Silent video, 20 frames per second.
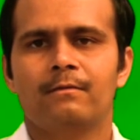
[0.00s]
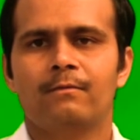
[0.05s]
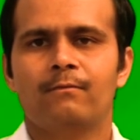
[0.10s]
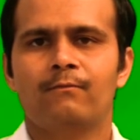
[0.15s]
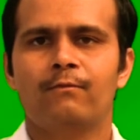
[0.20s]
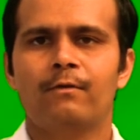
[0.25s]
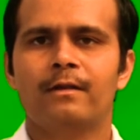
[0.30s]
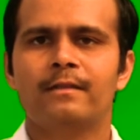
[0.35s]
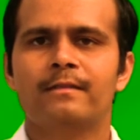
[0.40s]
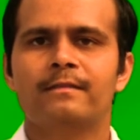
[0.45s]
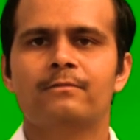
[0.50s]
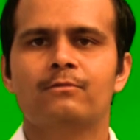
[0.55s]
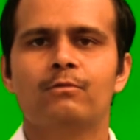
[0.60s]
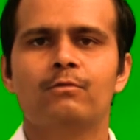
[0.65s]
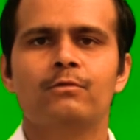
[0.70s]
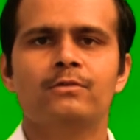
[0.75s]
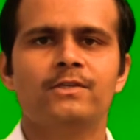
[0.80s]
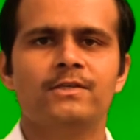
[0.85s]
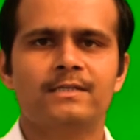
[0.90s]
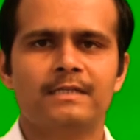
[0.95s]
For
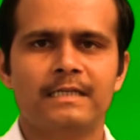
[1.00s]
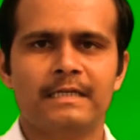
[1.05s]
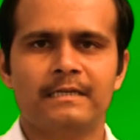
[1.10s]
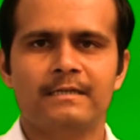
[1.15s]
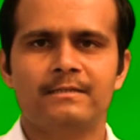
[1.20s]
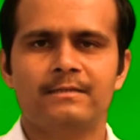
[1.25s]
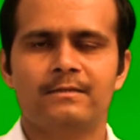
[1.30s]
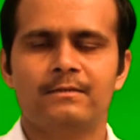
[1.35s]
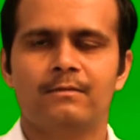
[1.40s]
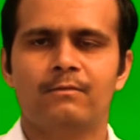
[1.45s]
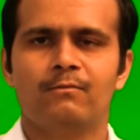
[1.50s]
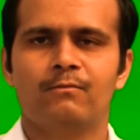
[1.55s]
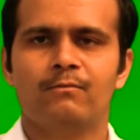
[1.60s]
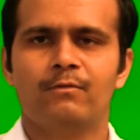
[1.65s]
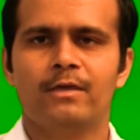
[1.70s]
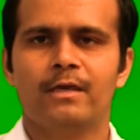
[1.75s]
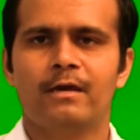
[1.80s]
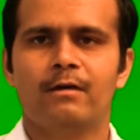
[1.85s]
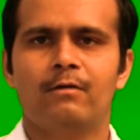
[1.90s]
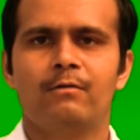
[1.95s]
those states
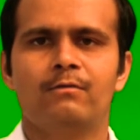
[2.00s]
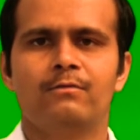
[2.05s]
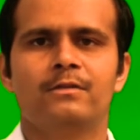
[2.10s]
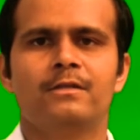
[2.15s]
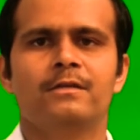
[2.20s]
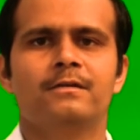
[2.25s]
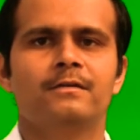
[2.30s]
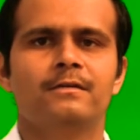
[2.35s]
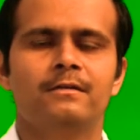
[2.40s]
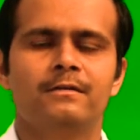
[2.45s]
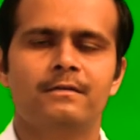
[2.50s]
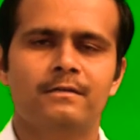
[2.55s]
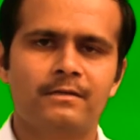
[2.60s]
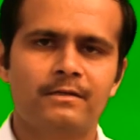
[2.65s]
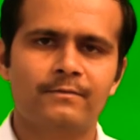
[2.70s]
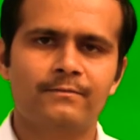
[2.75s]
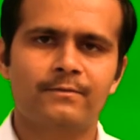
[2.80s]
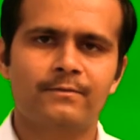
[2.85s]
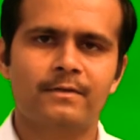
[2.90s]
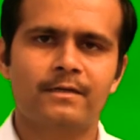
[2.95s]
we have the
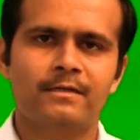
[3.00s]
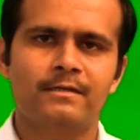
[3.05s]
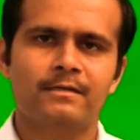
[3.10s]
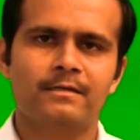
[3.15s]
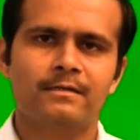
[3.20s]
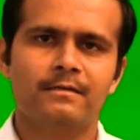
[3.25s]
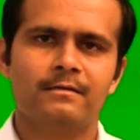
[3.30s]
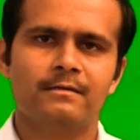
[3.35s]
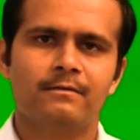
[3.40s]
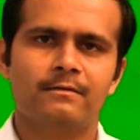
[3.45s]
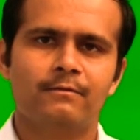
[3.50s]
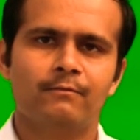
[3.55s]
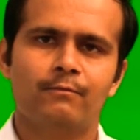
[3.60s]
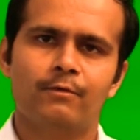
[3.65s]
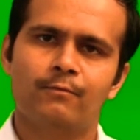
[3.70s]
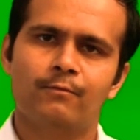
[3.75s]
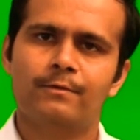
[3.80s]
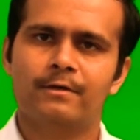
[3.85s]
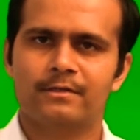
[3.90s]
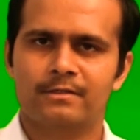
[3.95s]
different
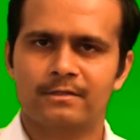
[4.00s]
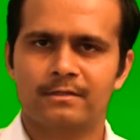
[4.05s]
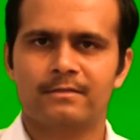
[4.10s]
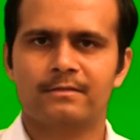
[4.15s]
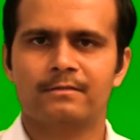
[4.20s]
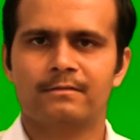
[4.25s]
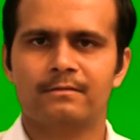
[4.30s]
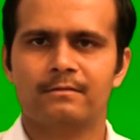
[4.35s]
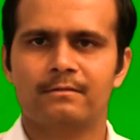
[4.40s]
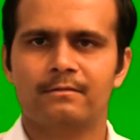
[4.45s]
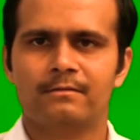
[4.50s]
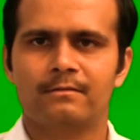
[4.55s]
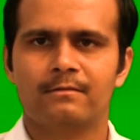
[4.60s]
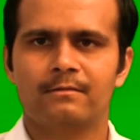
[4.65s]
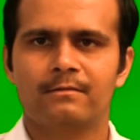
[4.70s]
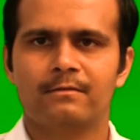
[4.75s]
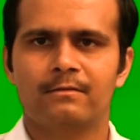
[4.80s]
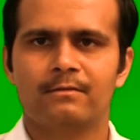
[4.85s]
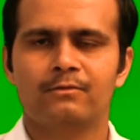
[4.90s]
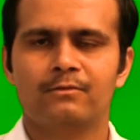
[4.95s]
wave functions.
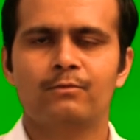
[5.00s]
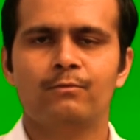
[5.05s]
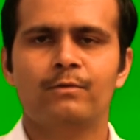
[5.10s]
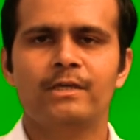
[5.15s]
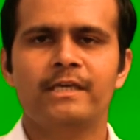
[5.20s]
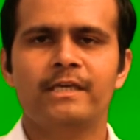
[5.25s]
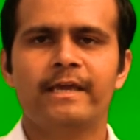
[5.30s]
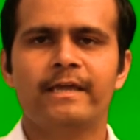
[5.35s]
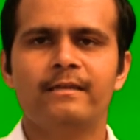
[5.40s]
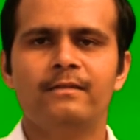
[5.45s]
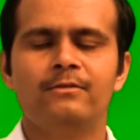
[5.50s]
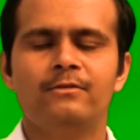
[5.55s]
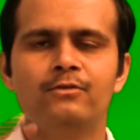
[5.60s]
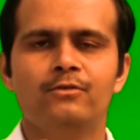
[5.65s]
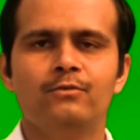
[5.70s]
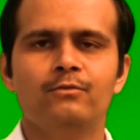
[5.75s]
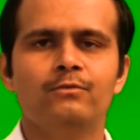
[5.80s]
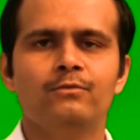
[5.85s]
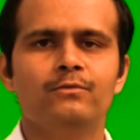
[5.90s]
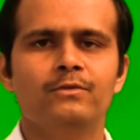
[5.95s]
So we can
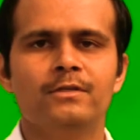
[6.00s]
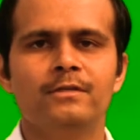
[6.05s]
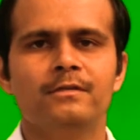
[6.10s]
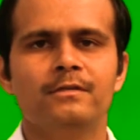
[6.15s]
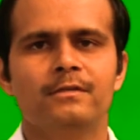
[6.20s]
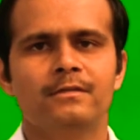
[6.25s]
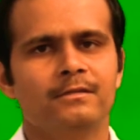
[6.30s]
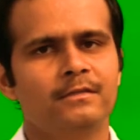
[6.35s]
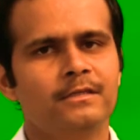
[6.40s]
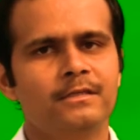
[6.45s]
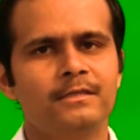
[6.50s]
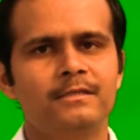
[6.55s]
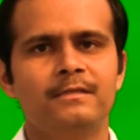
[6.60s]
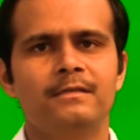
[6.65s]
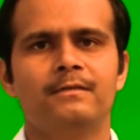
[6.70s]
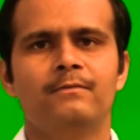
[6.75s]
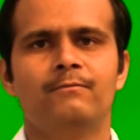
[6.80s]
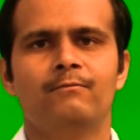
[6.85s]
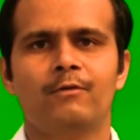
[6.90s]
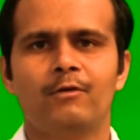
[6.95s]
use these
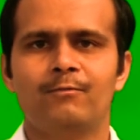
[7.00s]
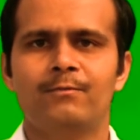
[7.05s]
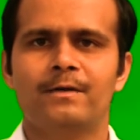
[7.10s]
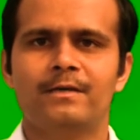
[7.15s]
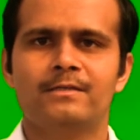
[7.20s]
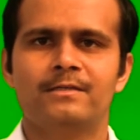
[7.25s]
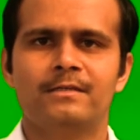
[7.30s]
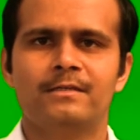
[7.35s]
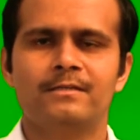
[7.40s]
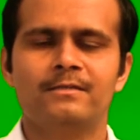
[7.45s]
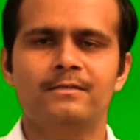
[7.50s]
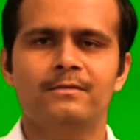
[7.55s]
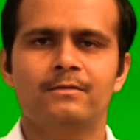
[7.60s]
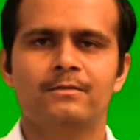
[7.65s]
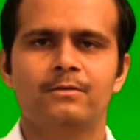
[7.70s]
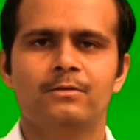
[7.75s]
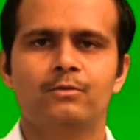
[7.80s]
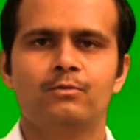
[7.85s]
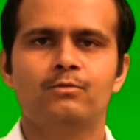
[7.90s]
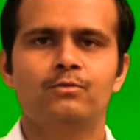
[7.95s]
wave functions
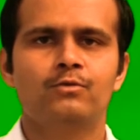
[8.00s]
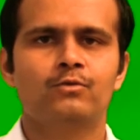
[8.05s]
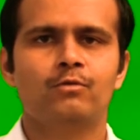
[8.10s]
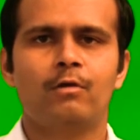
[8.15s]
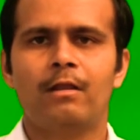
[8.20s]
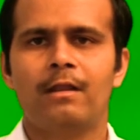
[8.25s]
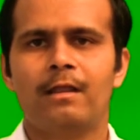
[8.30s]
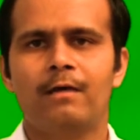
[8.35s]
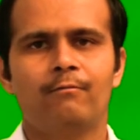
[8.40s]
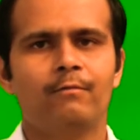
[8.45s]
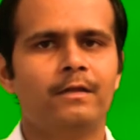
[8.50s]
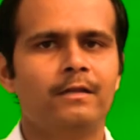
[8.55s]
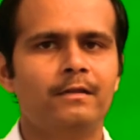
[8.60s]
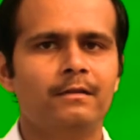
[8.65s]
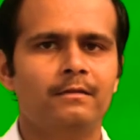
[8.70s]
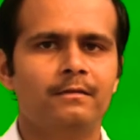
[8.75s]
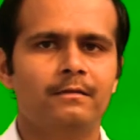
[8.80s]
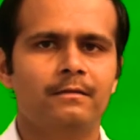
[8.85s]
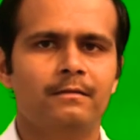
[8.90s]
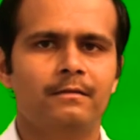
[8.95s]
to solve our
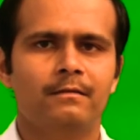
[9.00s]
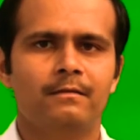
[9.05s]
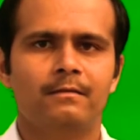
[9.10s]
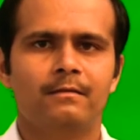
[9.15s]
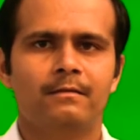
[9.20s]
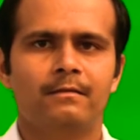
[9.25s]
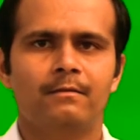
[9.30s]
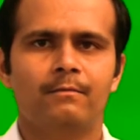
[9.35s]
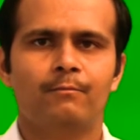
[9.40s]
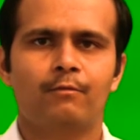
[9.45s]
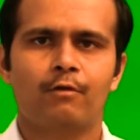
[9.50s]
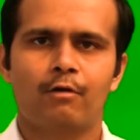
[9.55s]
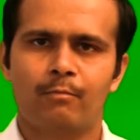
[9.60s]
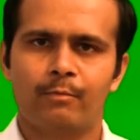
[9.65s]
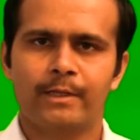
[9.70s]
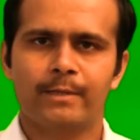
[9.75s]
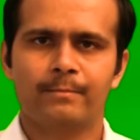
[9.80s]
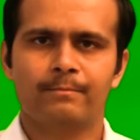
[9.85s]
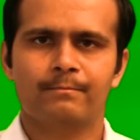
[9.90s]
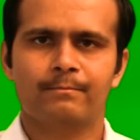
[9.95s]

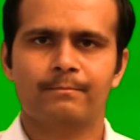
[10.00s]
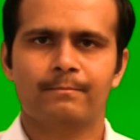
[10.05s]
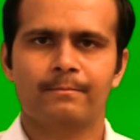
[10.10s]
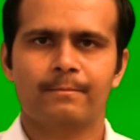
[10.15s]
problem.